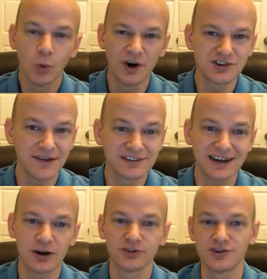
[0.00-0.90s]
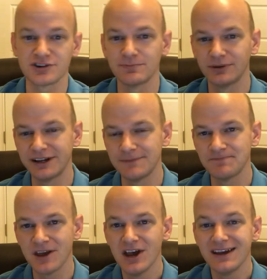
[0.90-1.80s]
Once you have the title search
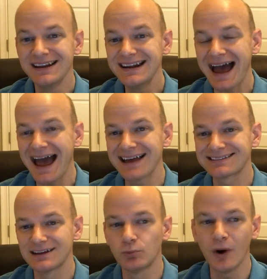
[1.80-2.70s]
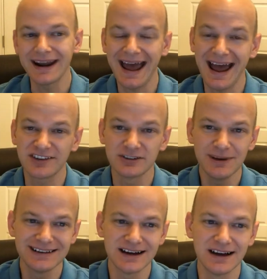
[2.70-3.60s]
completed, you need to ask them what has
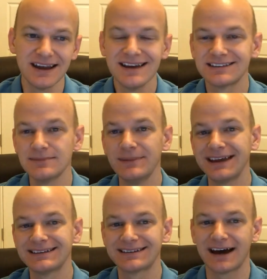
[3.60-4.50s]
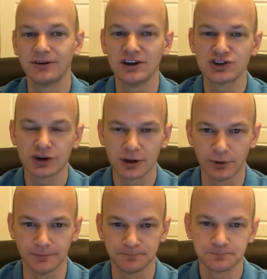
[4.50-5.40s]
to be done to make the title
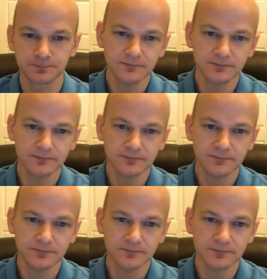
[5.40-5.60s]
insurable